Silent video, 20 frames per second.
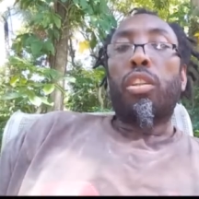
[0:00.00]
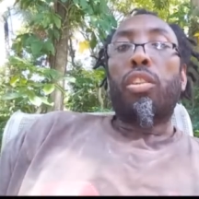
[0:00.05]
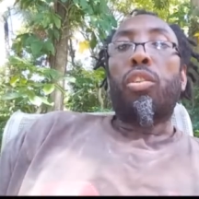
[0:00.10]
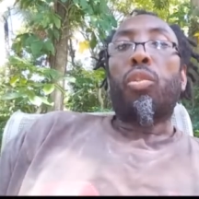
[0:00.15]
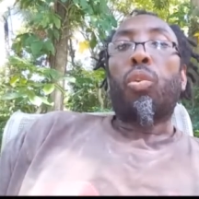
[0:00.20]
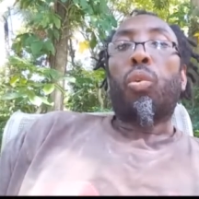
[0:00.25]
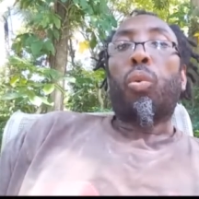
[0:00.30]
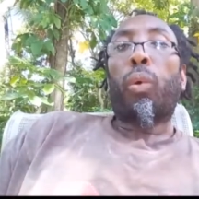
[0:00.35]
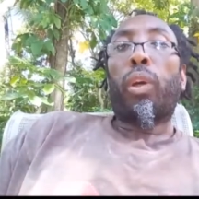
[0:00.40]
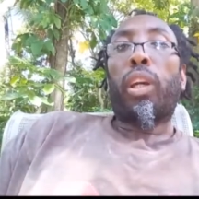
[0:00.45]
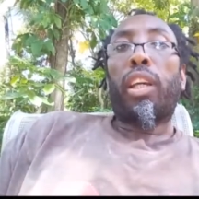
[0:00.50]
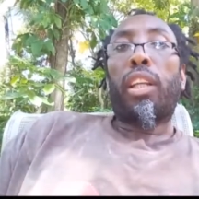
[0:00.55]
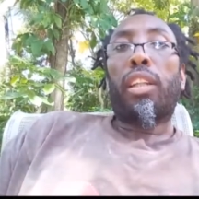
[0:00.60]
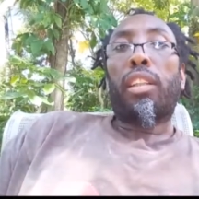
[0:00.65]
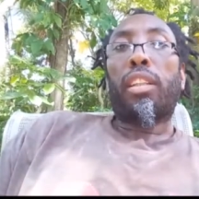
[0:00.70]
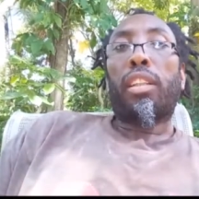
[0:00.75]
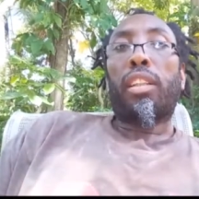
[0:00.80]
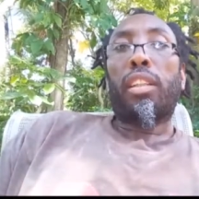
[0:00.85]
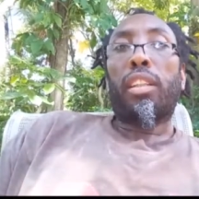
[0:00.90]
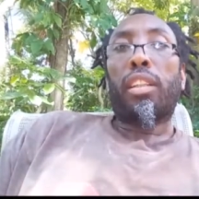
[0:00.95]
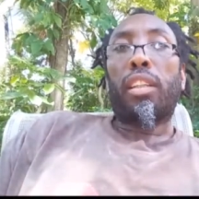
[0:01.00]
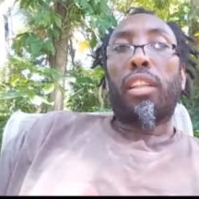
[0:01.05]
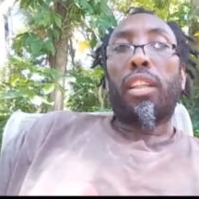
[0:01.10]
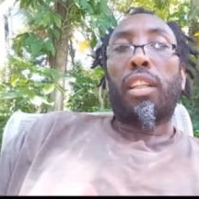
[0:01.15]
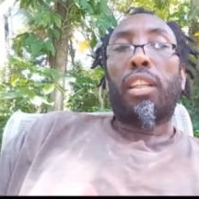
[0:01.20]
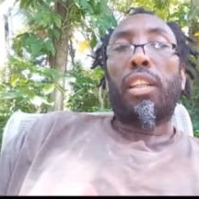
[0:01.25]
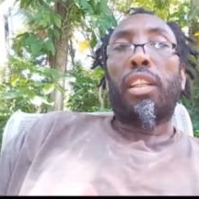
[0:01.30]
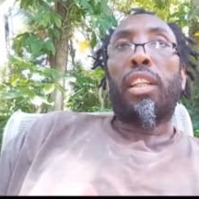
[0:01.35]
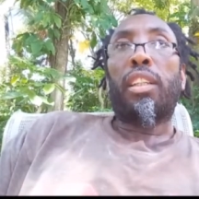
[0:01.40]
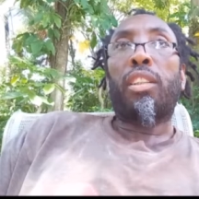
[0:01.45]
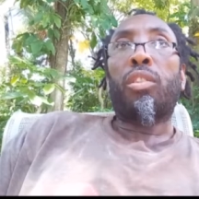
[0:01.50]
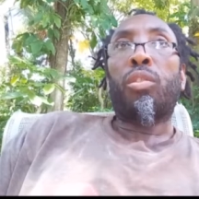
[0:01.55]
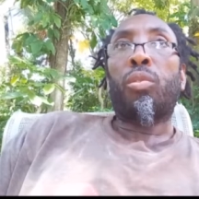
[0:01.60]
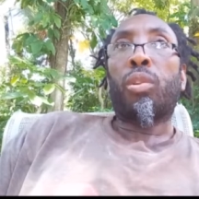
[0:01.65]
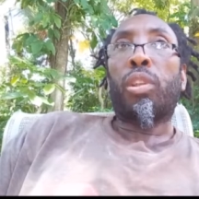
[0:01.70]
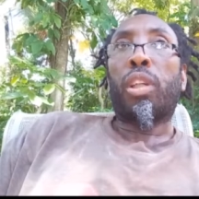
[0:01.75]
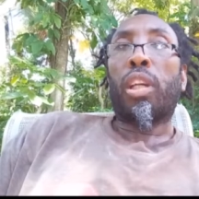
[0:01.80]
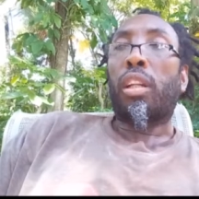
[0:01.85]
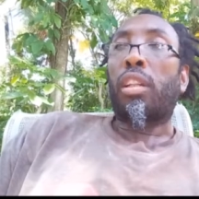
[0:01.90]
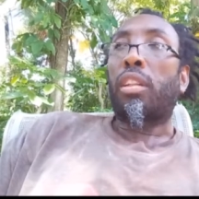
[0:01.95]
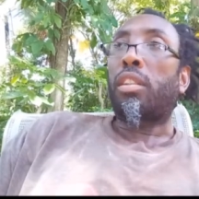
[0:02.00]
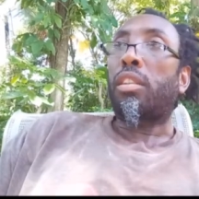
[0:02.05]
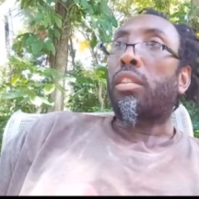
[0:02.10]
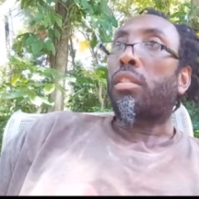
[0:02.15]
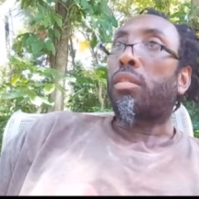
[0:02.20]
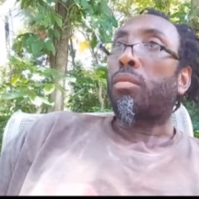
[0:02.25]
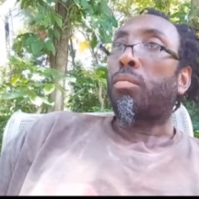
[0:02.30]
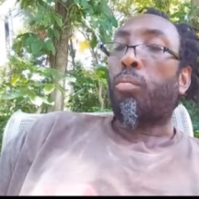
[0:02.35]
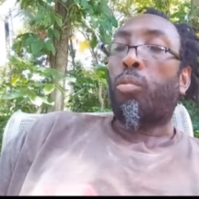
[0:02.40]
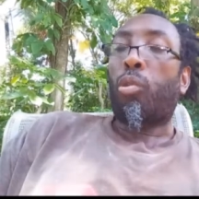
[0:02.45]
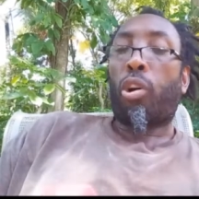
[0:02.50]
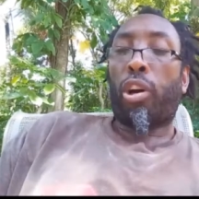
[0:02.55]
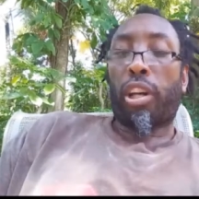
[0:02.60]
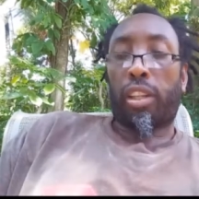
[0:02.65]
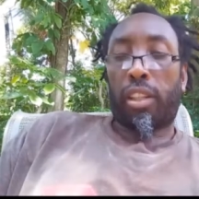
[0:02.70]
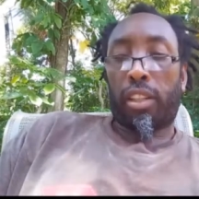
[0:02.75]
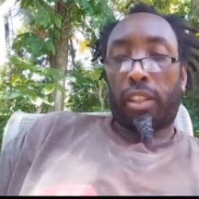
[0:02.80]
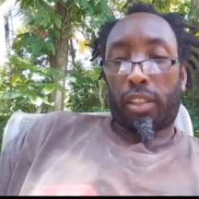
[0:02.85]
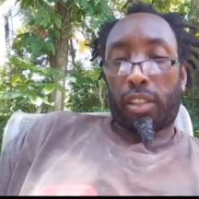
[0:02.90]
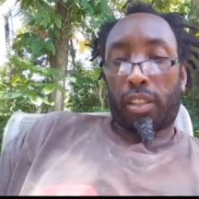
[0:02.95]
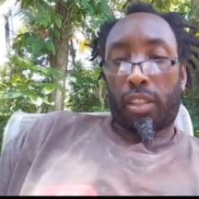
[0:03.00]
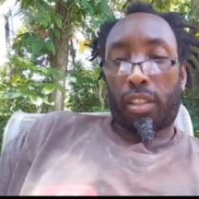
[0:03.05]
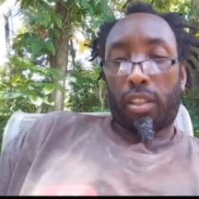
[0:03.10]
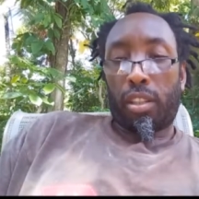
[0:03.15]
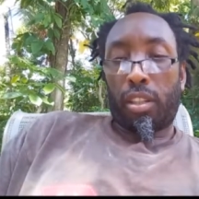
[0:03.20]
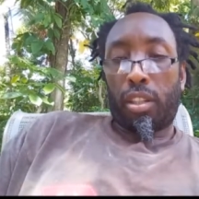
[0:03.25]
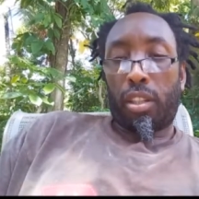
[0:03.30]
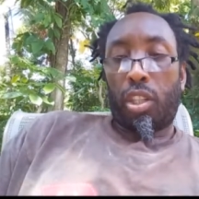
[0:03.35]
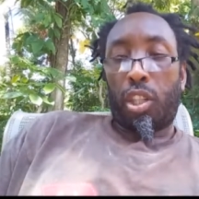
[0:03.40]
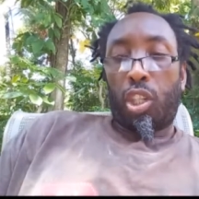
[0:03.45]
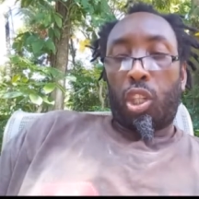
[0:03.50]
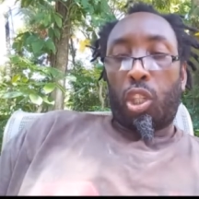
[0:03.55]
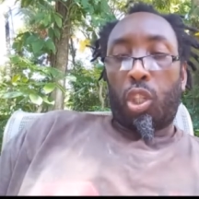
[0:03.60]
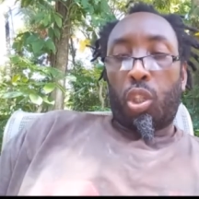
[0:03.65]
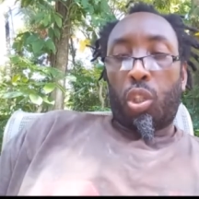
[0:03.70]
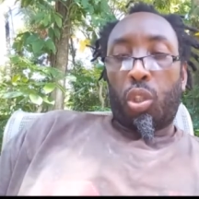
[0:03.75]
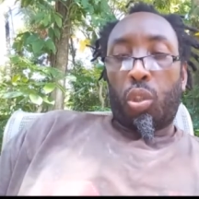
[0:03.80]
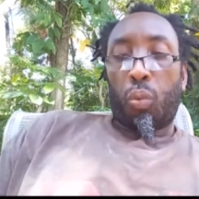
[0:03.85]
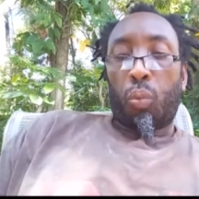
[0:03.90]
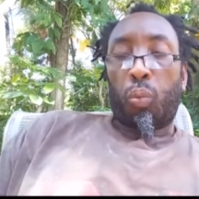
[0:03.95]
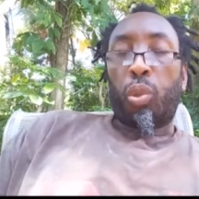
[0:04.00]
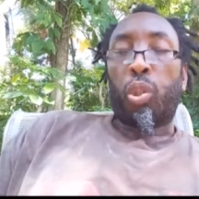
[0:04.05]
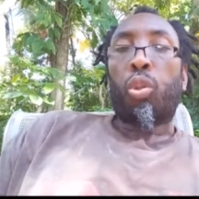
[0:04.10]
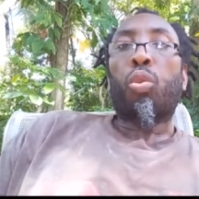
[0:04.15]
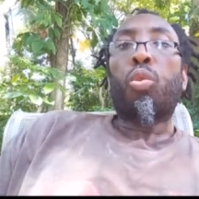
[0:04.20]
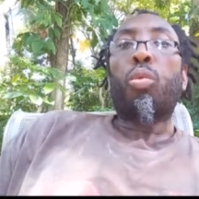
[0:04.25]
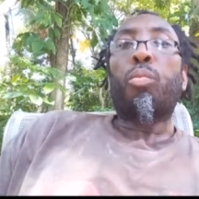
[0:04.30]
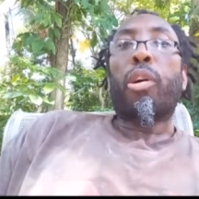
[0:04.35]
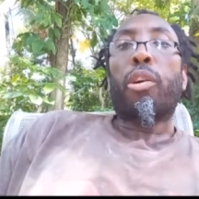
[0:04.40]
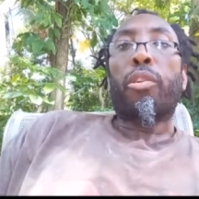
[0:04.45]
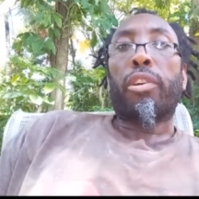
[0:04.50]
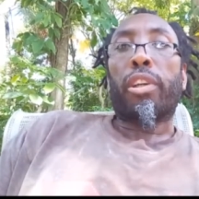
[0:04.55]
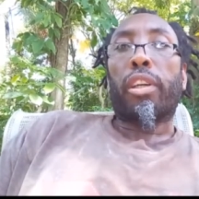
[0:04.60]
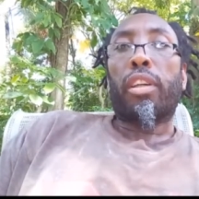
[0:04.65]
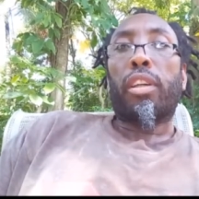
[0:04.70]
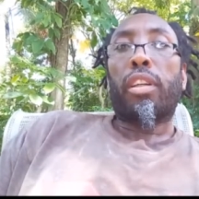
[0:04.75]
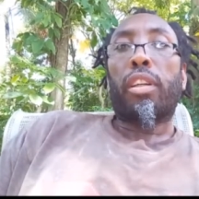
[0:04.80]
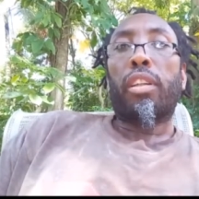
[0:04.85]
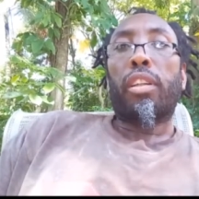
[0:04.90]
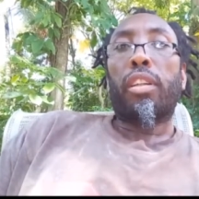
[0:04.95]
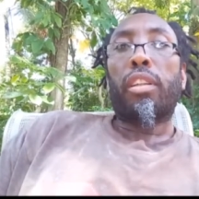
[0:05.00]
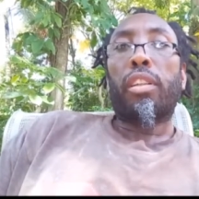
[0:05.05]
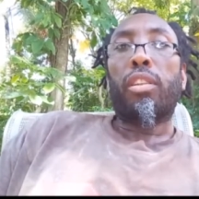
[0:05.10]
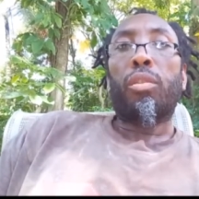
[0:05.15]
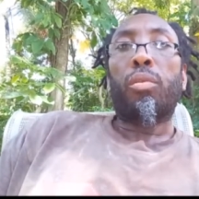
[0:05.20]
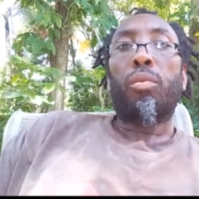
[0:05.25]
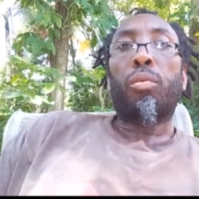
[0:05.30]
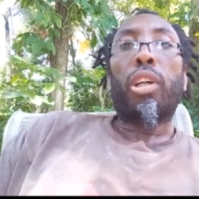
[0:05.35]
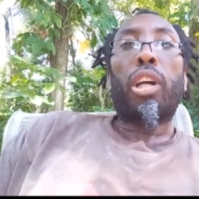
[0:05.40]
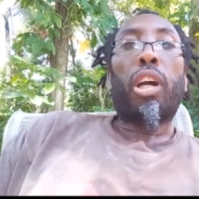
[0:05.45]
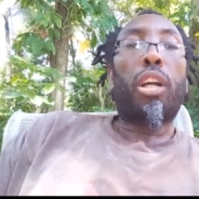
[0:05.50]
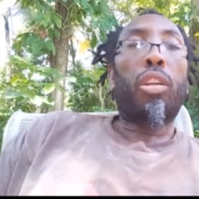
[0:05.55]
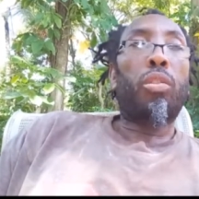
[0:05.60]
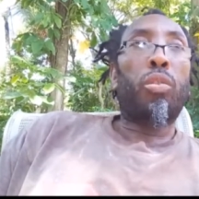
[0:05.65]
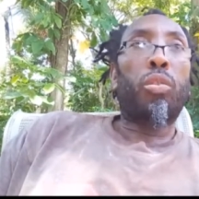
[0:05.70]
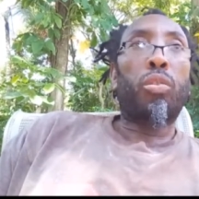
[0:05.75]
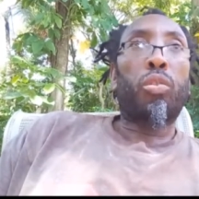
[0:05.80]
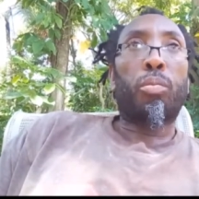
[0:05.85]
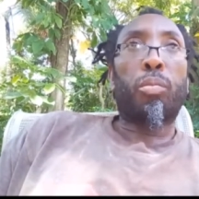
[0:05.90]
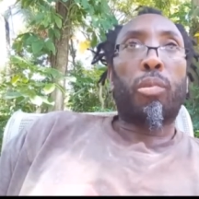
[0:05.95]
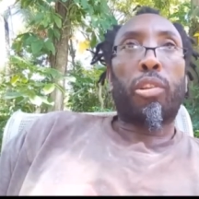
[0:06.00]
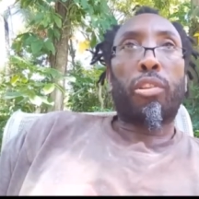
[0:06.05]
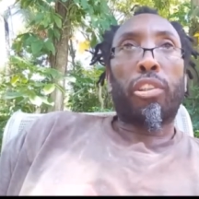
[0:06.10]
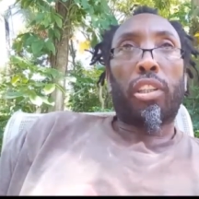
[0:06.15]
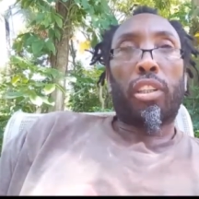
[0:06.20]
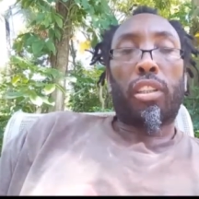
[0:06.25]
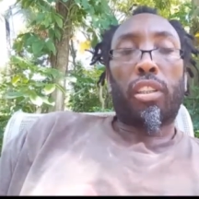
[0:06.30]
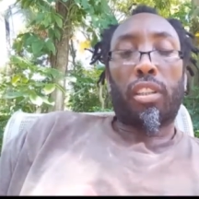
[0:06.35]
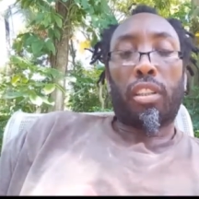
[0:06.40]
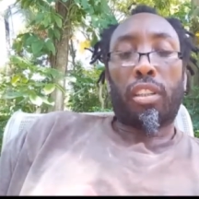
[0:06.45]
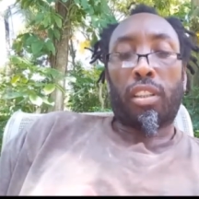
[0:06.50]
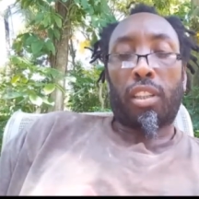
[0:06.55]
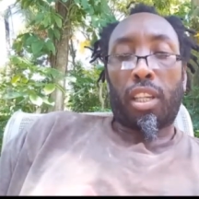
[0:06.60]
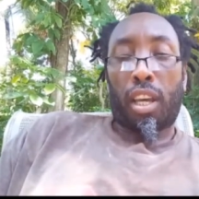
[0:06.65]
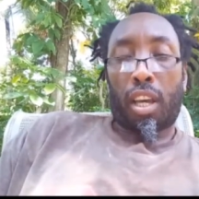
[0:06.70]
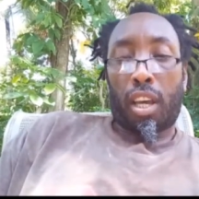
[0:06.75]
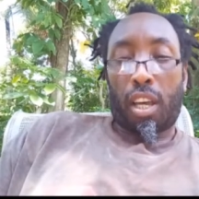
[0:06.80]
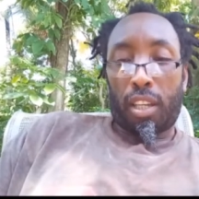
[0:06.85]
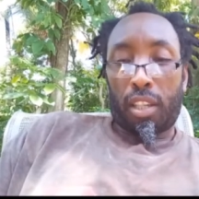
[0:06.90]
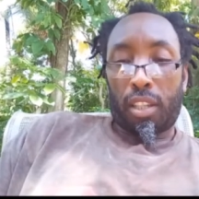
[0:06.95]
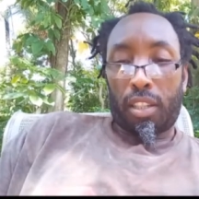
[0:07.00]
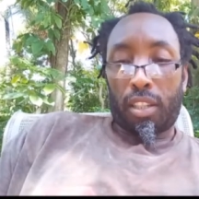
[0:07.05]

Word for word: You quail it, then you can boil it with turmeric. We all know turmeric, yeah?